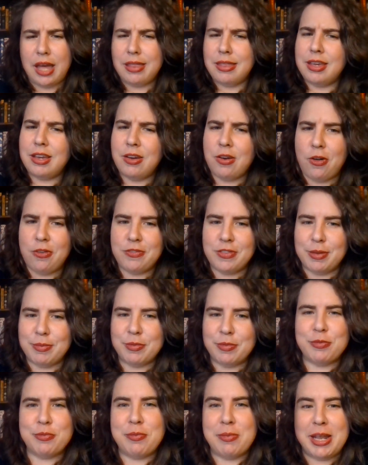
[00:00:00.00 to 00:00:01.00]
I think all of
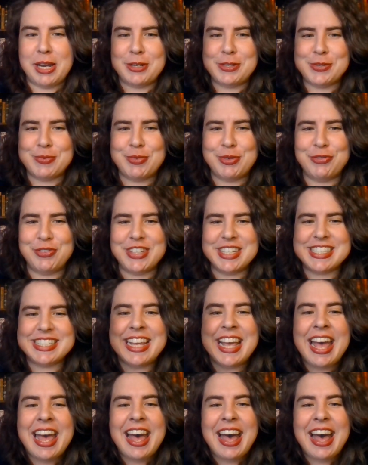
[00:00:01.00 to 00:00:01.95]
them have been made into movies.